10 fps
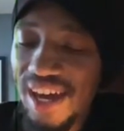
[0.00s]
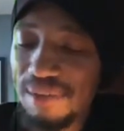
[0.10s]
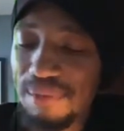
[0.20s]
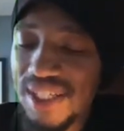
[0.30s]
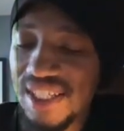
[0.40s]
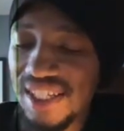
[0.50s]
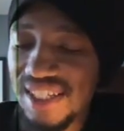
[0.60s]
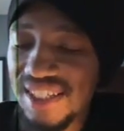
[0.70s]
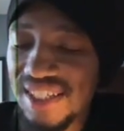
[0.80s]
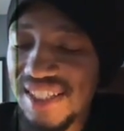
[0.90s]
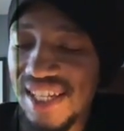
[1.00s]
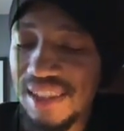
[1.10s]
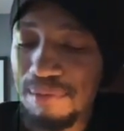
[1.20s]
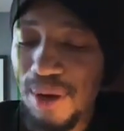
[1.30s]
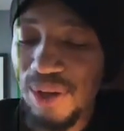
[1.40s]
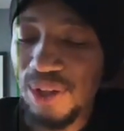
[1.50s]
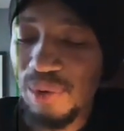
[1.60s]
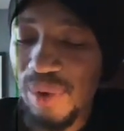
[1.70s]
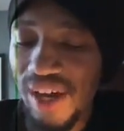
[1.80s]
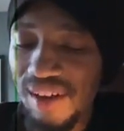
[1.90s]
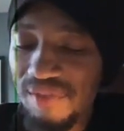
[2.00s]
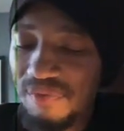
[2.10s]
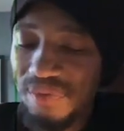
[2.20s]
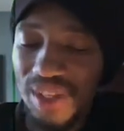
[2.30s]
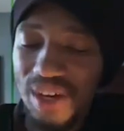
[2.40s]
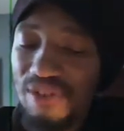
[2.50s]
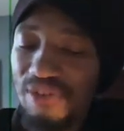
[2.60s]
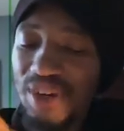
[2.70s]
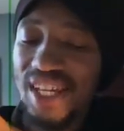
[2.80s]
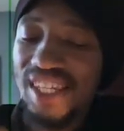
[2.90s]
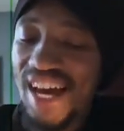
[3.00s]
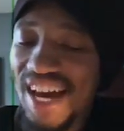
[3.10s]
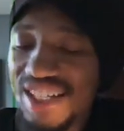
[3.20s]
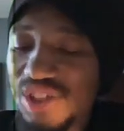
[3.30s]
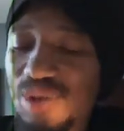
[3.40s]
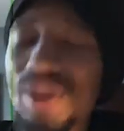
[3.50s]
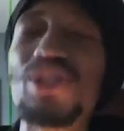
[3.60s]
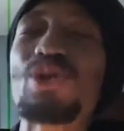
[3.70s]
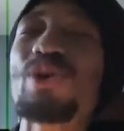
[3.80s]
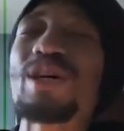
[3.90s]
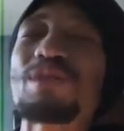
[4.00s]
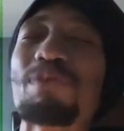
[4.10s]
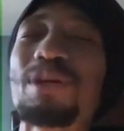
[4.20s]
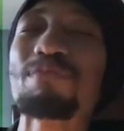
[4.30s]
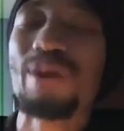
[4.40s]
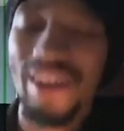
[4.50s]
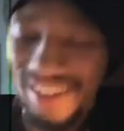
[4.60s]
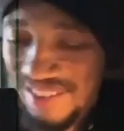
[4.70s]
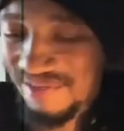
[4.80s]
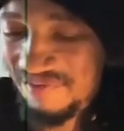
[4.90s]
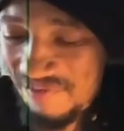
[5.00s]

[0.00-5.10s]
and Miss Lin sent them on their way, free at last to enjoy spring break.